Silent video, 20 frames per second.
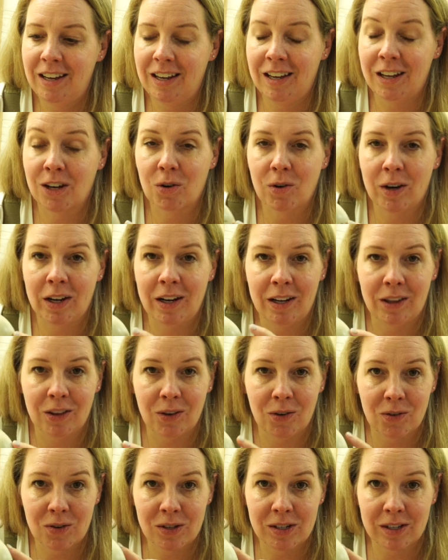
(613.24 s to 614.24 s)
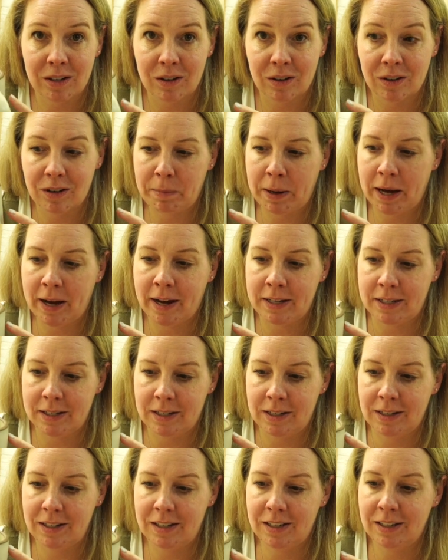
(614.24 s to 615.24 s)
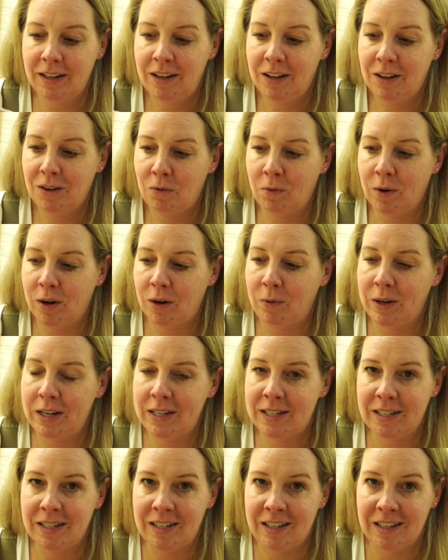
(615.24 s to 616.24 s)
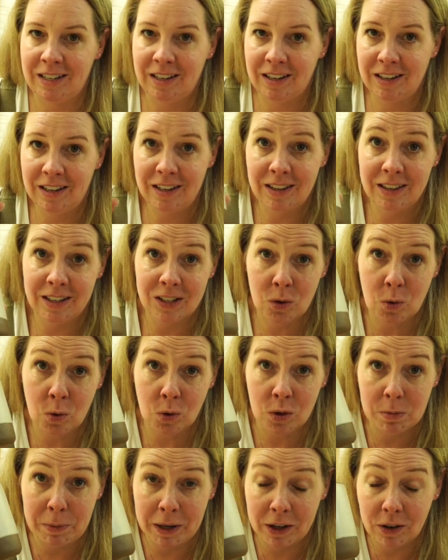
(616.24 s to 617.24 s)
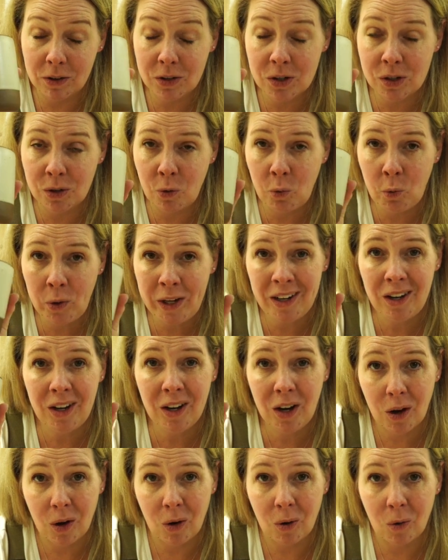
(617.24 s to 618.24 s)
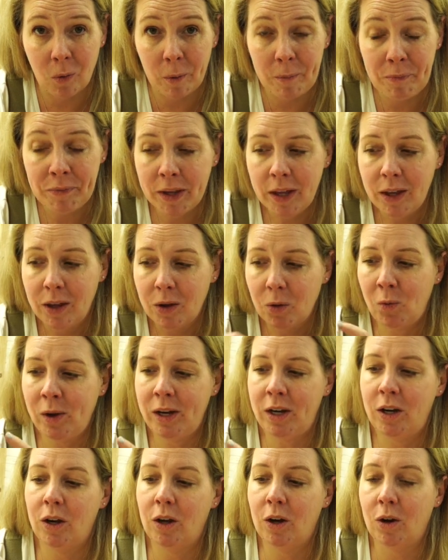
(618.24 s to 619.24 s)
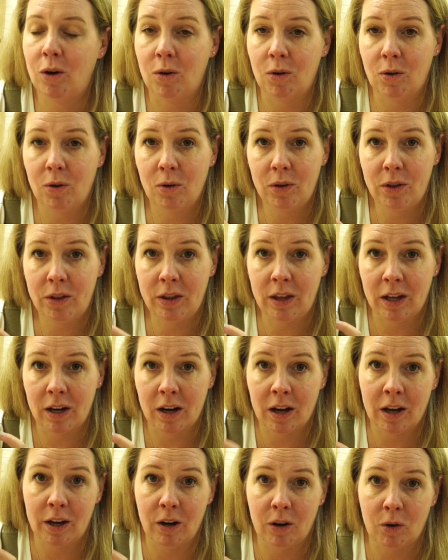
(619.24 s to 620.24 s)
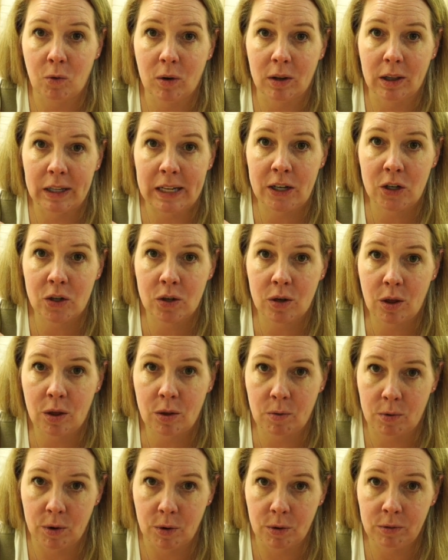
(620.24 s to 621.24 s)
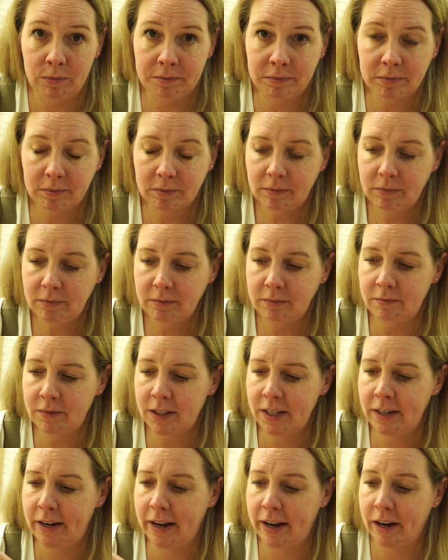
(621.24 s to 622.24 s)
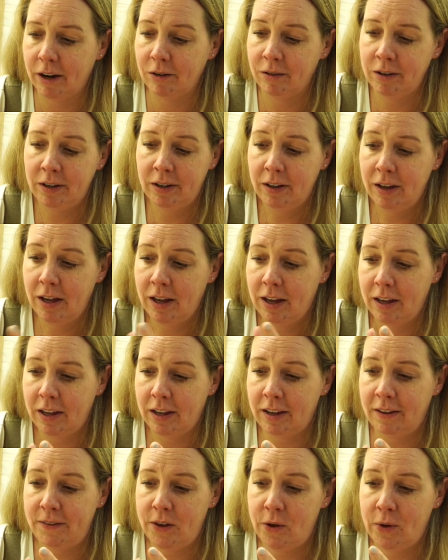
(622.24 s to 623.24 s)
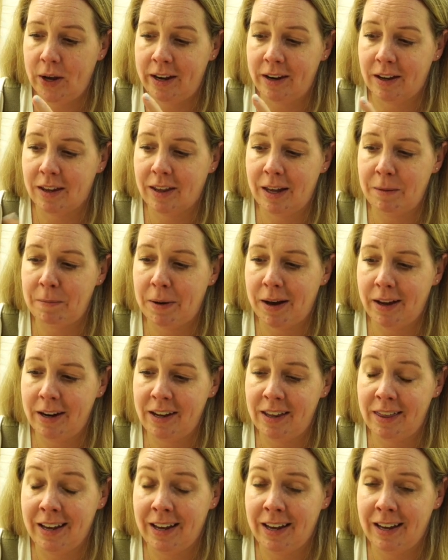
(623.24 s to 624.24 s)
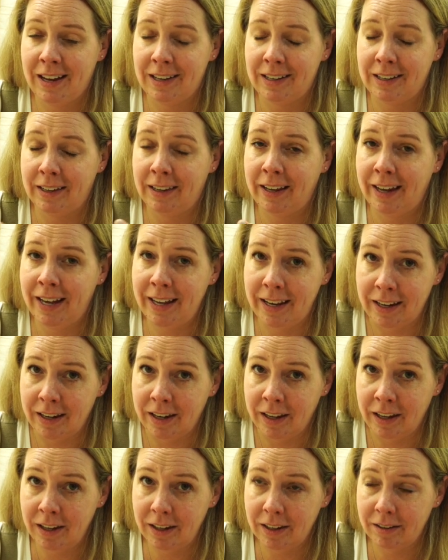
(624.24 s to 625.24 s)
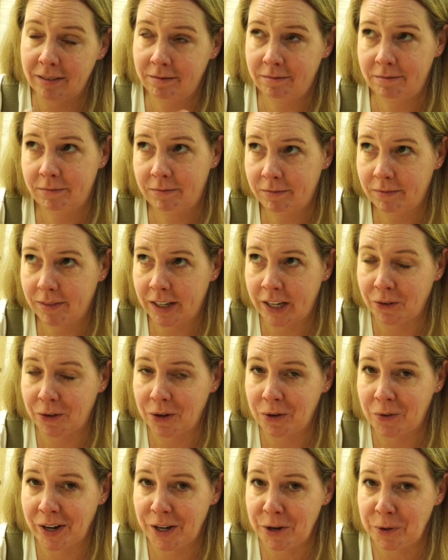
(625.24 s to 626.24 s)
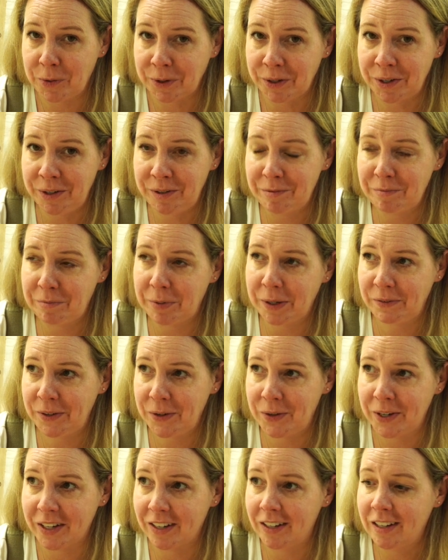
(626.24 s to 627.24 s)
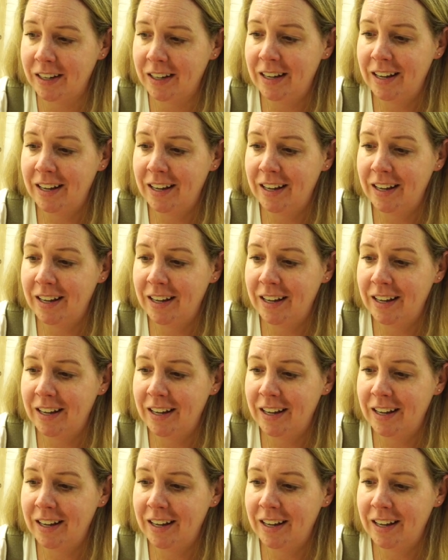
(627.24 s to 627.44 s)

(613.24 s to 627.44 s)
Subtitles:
and creating those little deposits where we see this cool speckle. So we know that iron will leach through. Now, if you had a clay body that had lead in it, I don't know why you would, but if you did,